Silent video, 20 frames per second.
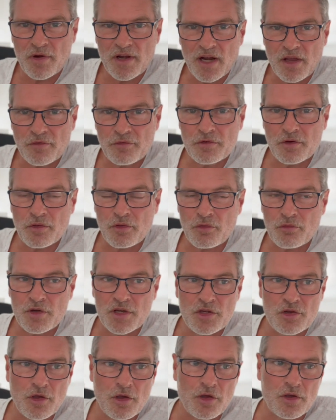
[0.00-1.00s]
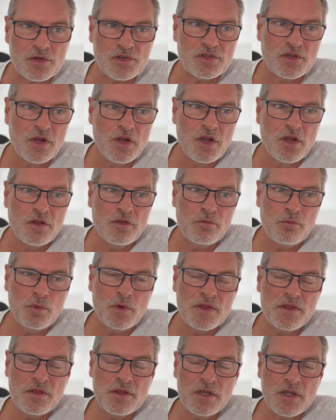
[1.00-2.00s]
in after 3 years
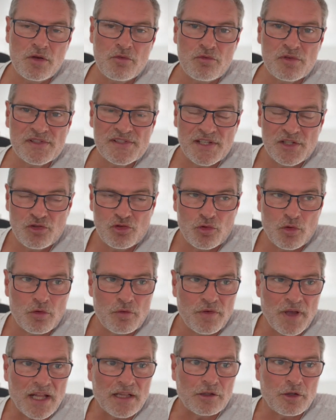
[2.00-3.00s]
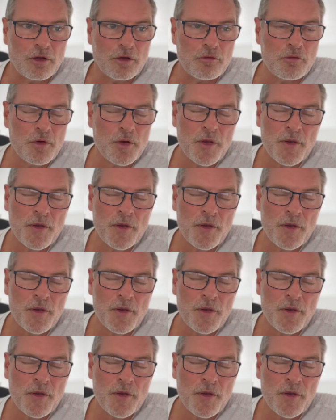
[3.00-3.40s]
with the residual value.